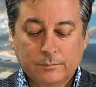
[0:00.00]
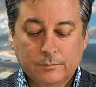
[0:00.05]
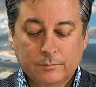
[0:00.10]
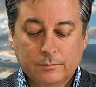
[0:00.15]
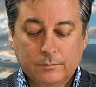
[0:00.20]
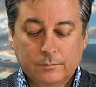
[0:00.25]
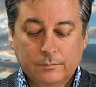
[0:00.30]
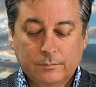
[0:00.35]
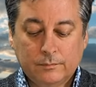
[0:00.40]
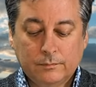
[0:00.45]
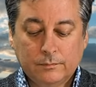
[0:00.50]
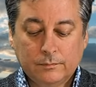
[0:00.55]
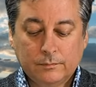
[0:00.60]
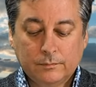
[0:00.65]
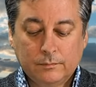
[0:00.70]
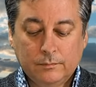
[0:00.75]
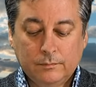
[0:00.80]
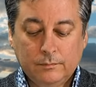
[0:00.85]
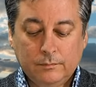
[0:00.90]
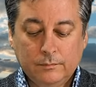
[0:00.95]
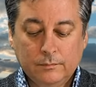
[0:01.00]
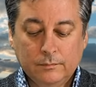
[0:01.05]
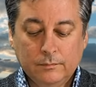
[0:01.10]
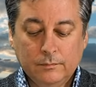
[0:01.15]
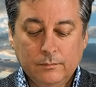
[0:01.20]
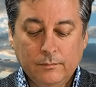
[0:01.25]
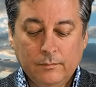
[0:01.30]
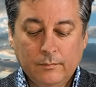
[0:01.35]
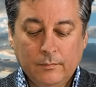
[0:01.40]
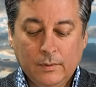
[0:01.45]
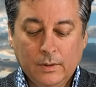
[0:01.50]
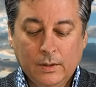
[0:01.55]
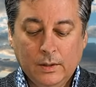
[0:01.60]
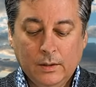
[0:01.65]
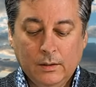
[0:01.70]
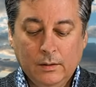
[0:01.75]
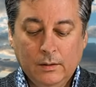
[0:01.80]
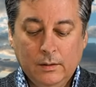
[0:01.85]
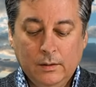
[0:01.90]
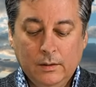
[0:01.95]

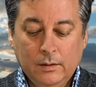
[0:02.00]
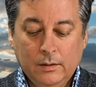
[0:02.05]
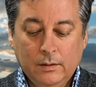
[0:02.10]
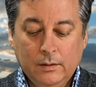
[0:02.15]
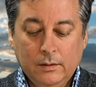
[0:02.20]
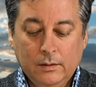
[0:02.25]
(silence)